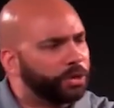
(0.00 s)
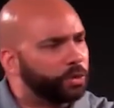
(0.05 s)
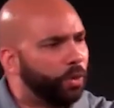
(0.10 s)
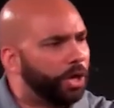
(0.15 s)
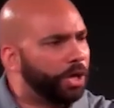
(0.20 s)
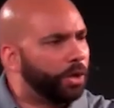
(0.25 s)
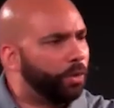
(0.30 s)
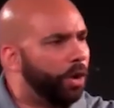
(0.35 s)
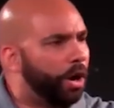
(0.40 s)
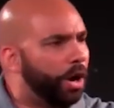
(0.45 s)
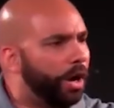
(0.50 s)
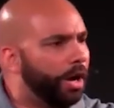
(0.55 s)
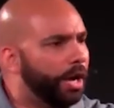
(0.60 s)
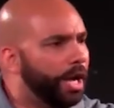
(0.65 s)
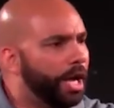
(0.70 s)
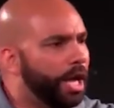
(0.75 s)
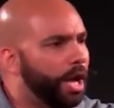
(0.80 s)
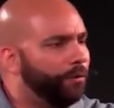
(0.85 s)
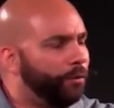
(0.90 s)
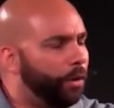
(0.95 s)

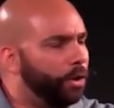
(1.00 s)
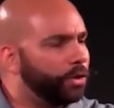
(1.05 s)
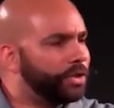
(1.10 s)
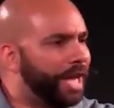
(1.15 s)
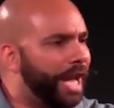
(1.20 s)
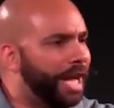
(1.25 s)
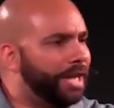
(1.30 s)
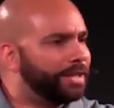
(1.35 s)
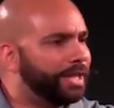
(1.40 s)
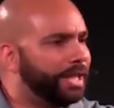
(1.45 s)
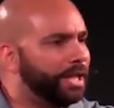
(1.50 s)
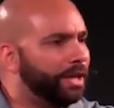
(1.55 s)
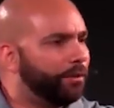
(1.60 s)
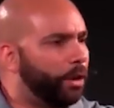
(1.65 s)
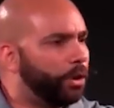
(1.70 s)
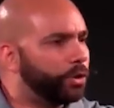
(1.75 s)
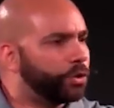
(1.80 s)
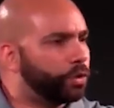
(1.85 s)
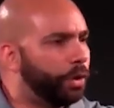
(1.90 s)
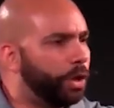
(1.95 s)
21, verse 18 to
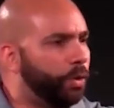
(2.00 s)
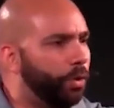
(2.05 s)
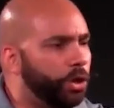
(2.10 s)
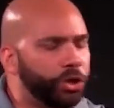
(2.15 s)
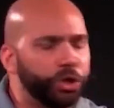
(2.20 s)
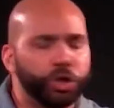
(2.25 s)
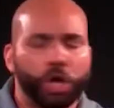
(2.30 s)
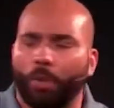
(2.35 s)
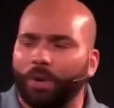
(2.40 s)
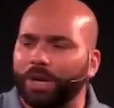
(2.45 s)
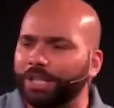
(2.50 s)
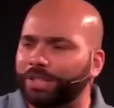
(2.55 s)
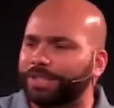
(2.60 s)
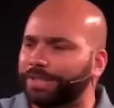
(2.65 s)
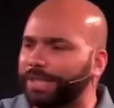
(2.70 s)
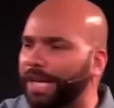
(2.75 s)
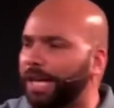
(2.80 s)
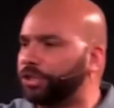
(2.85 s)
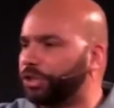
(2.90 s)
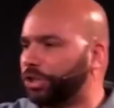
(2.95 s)
verse 21, you know what it
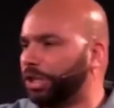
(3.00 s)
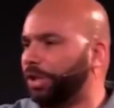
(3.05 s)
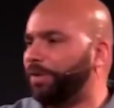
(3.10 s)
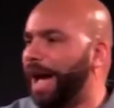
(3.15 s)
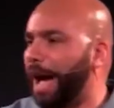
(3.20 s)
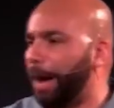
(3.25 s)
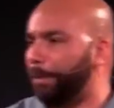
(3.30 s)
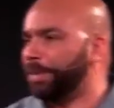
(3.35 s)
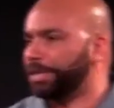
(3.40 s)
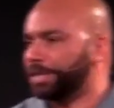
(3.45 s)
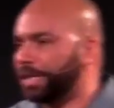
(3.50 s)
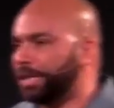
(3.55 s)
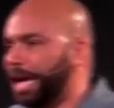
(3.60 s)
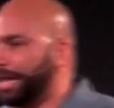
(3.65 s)
says should have happened to